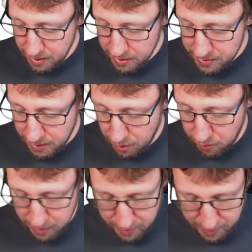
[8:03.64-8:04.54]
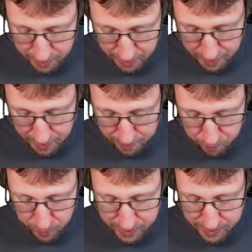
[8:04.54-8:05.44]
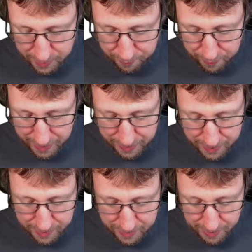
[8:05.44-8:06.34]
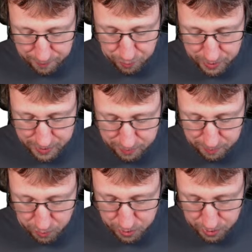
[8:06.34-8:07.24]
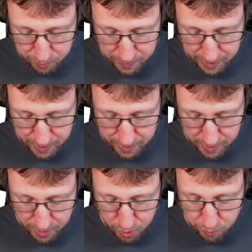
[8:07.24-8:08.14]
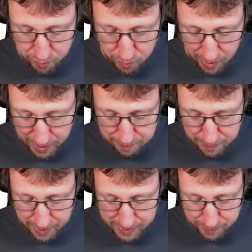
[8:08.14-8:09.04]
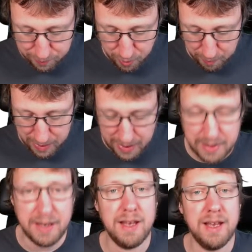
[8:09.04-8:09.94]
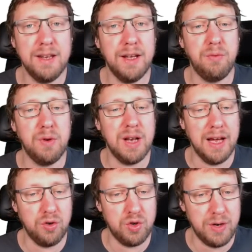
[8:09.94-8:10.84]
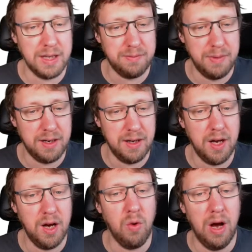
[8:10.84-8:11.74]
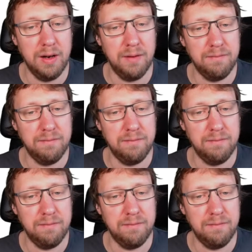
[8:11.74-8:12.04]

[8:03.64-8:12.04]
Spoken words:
So we define the input distribution to be U prime is the probability that we'd like to transmit a 1.